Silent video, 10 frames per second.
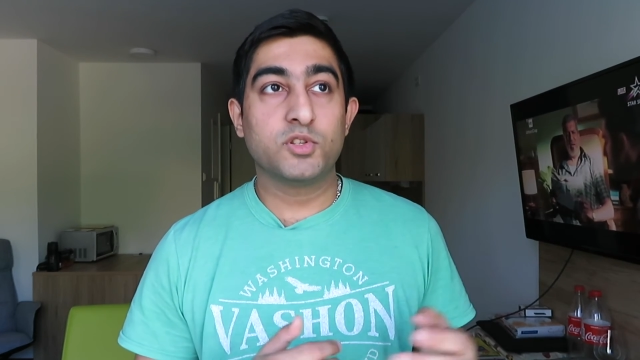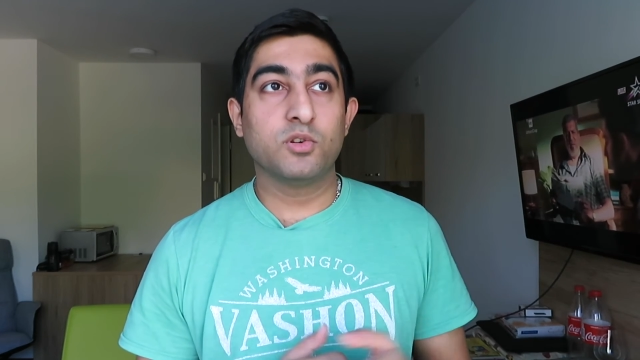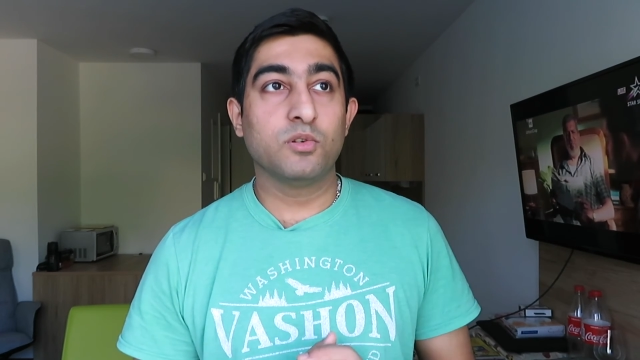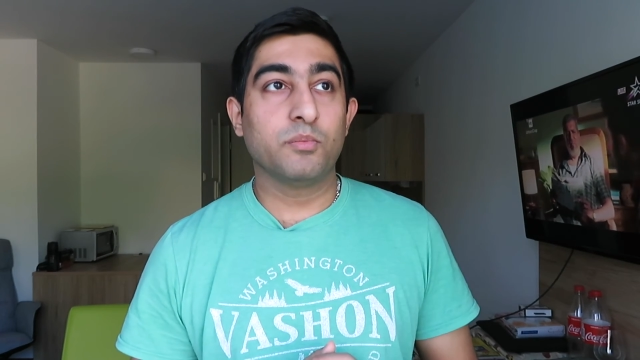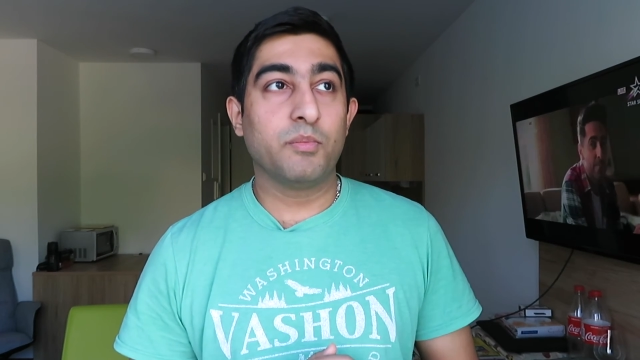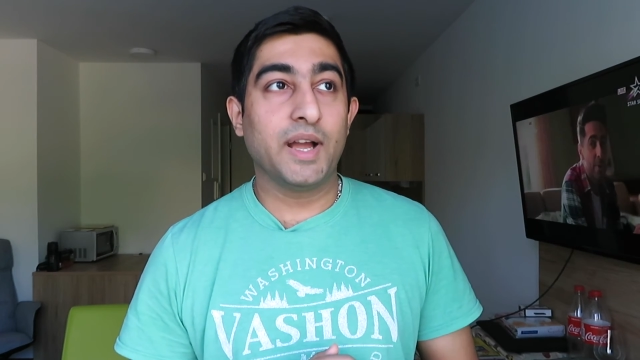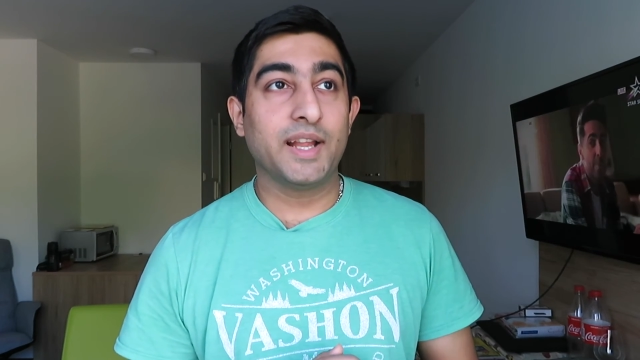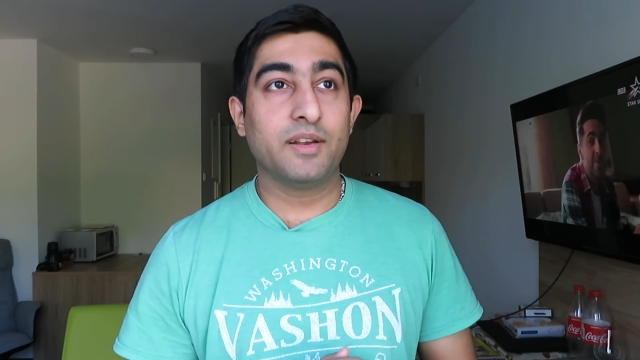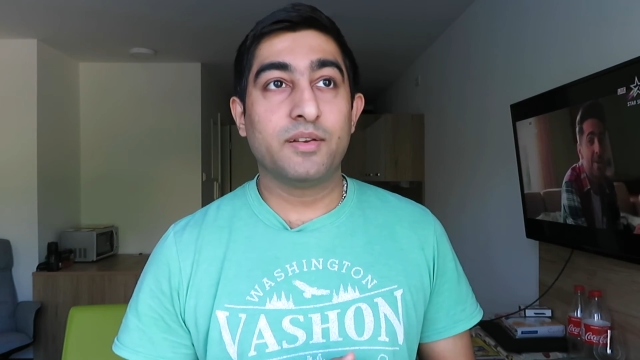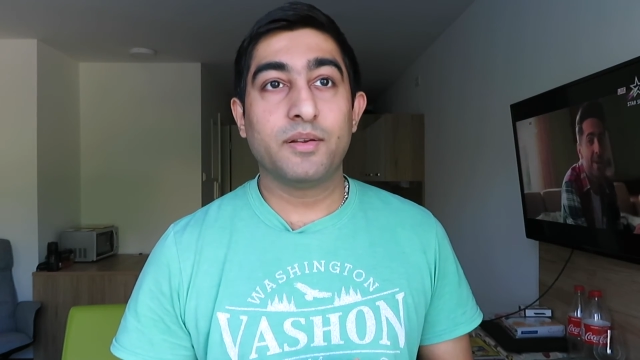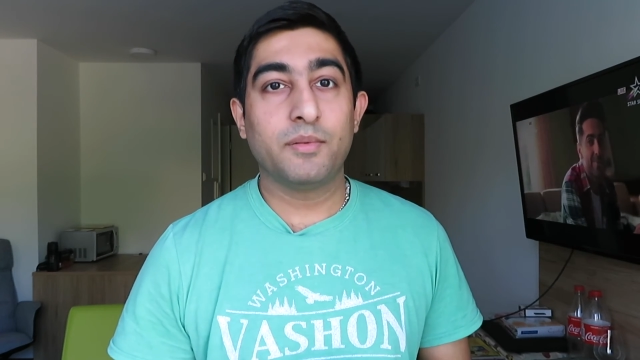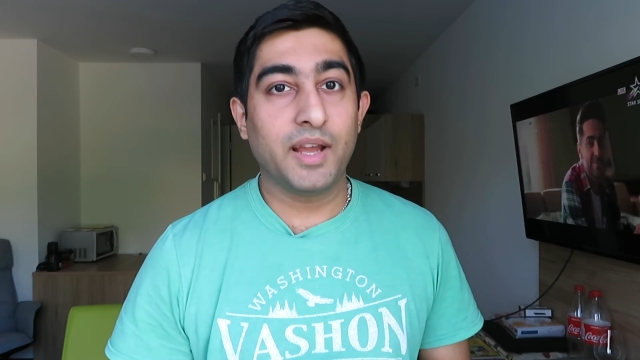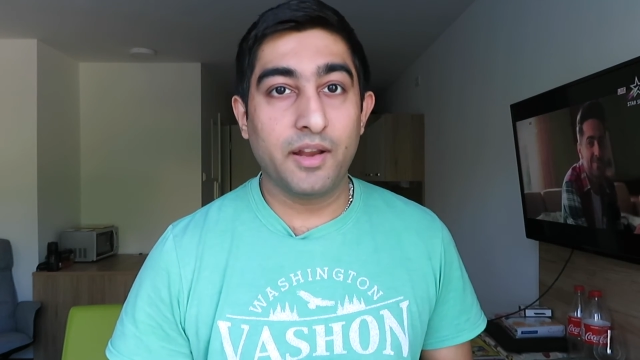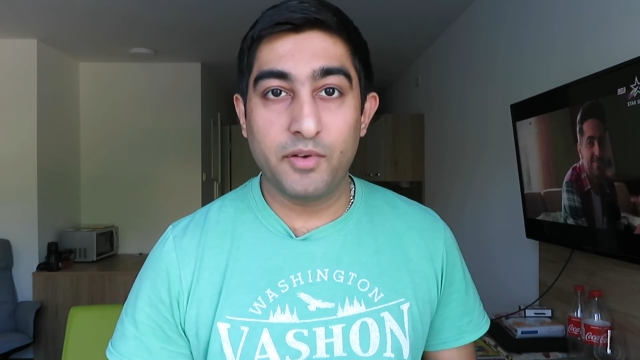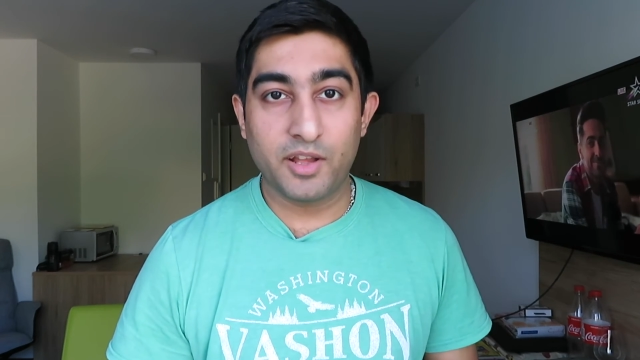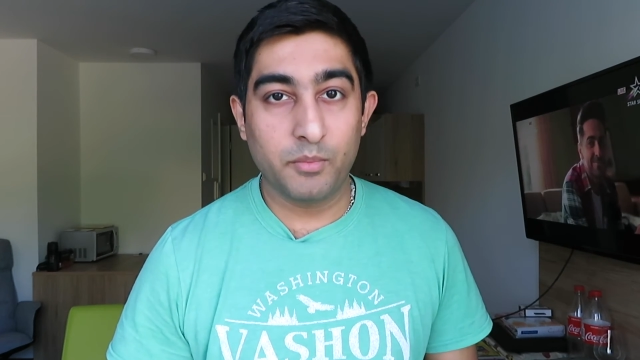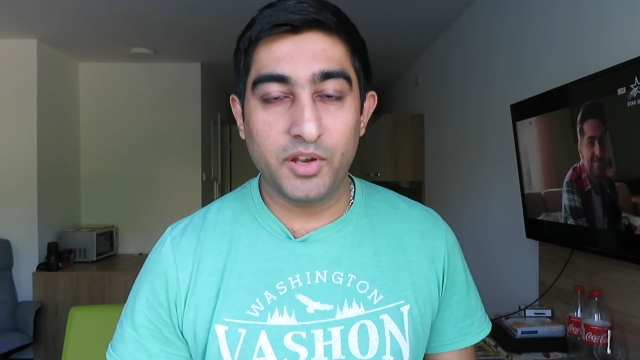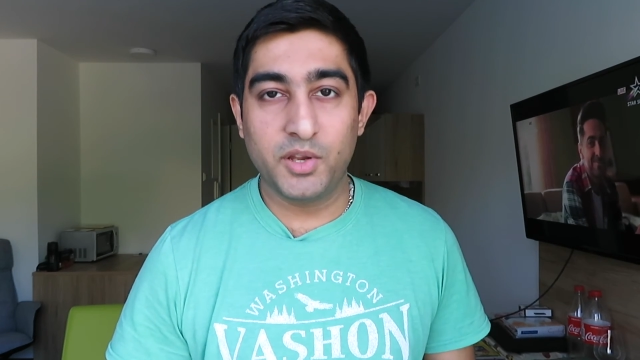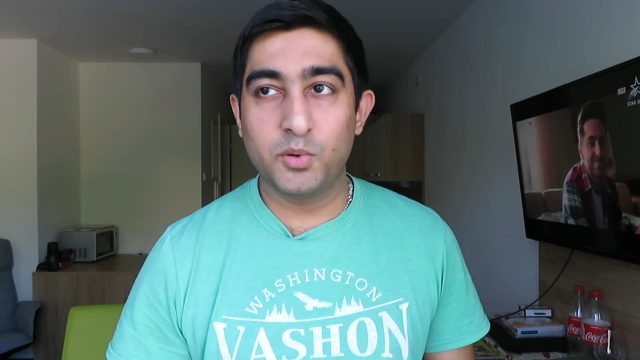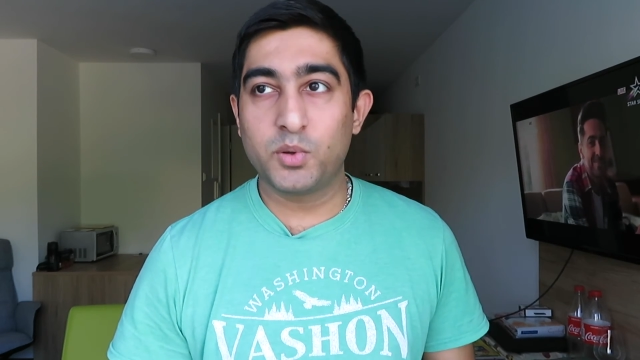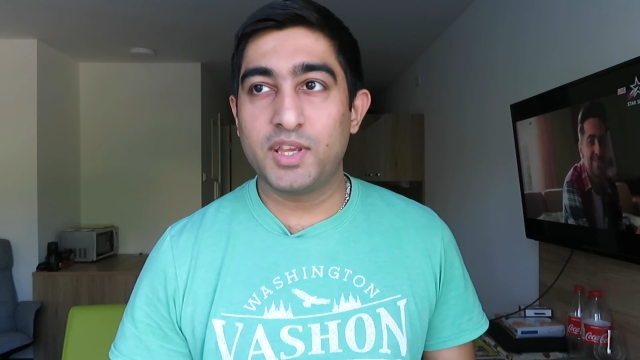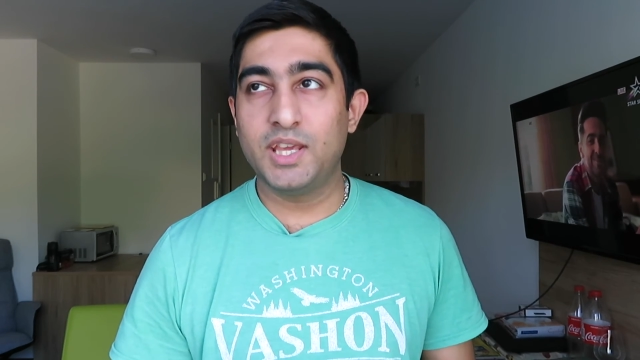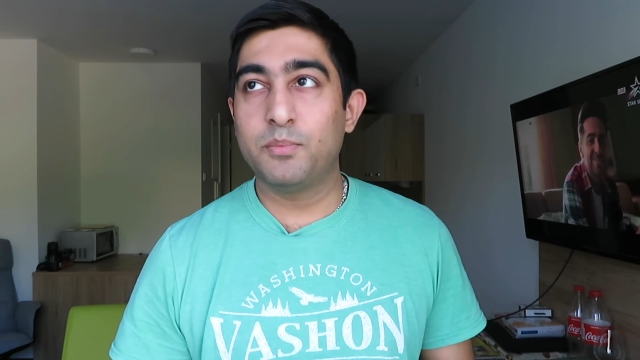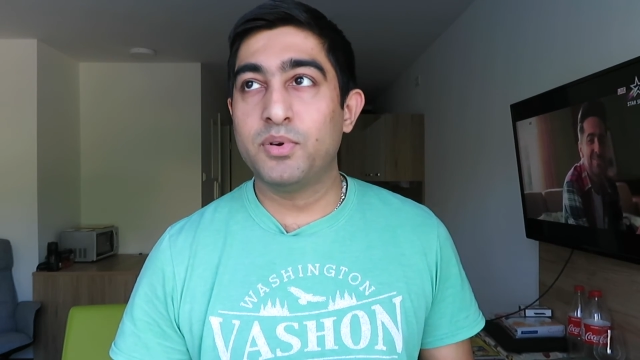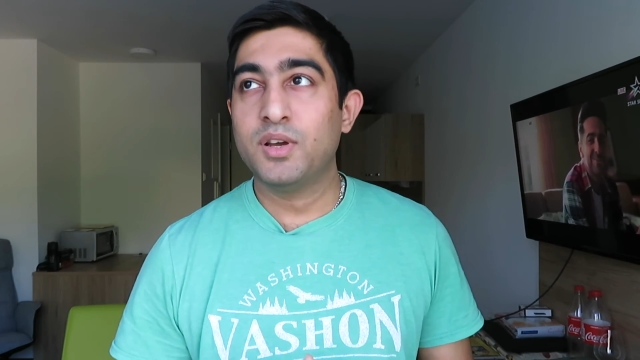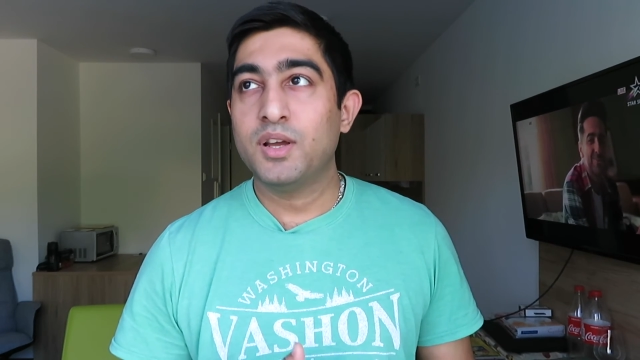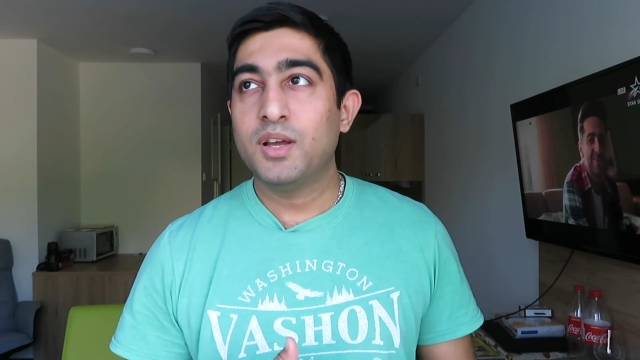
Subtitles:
So I'd recommend you to keep